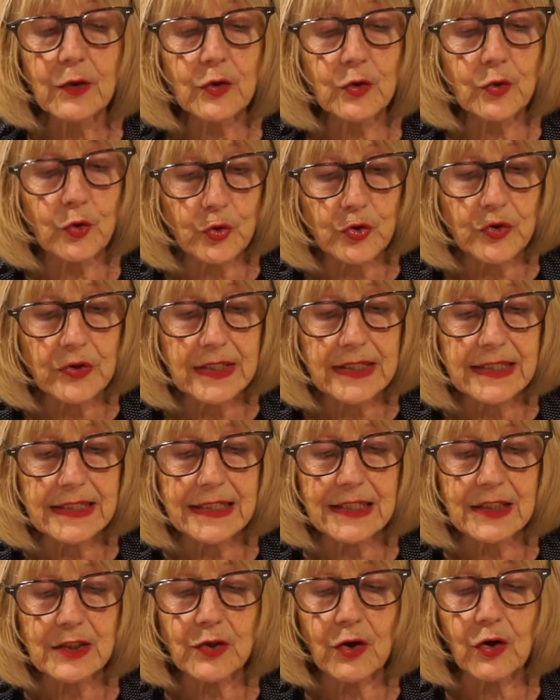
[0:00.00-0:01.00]
Goodness
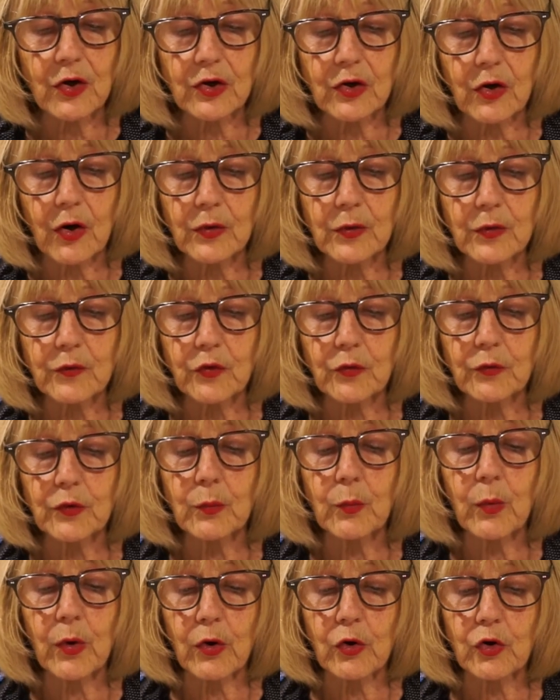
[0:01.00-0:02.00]
is not gone from
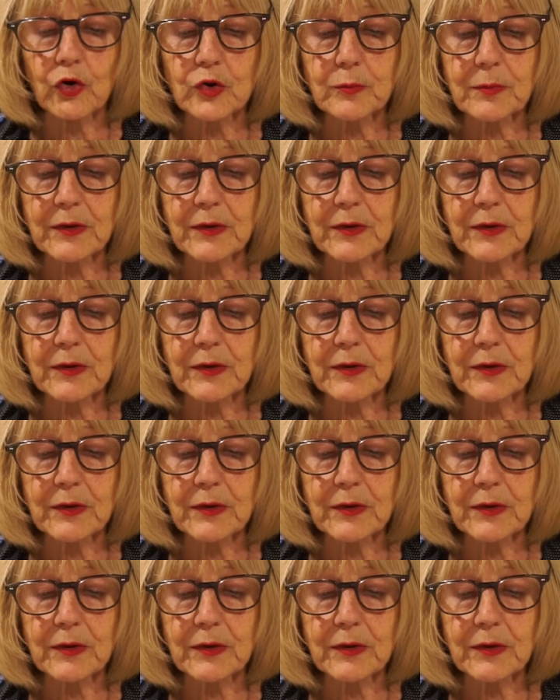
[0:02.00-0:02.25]
the world